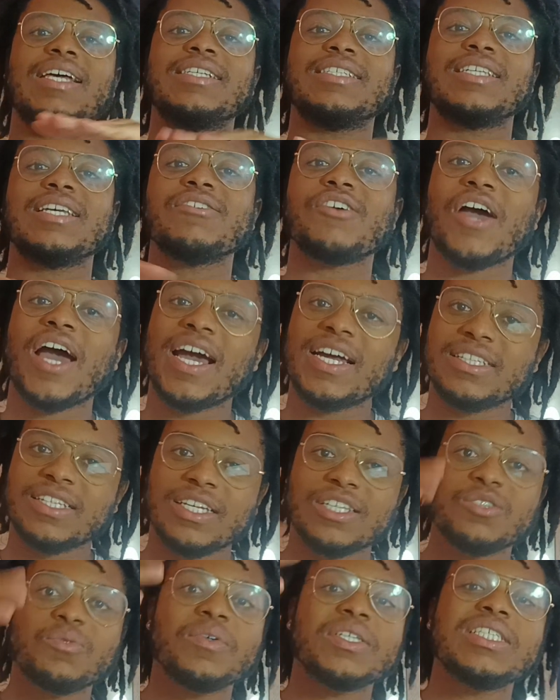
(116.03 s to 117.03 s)
zero
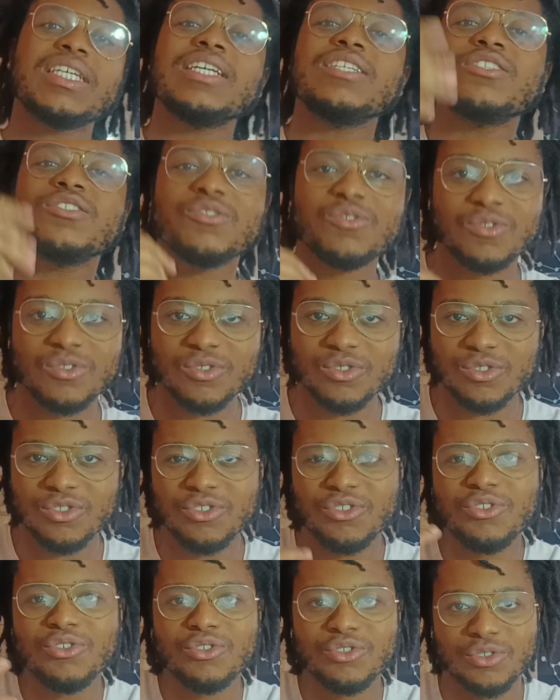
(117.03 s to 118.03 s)
ideas, which isn't
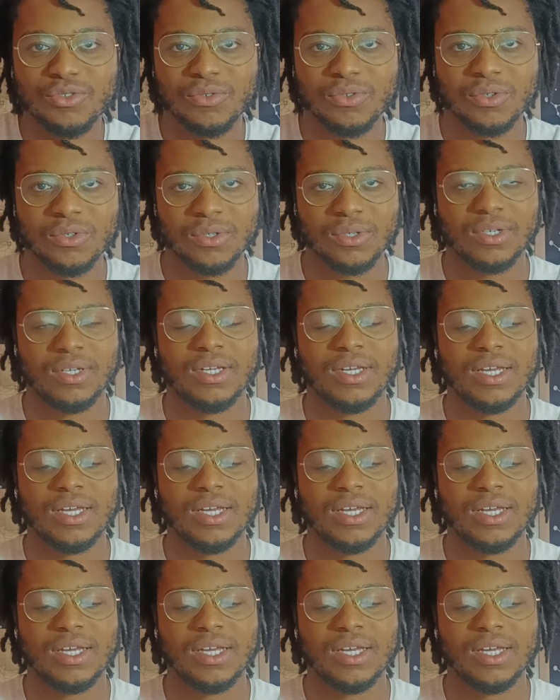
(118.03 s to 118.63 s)
usual.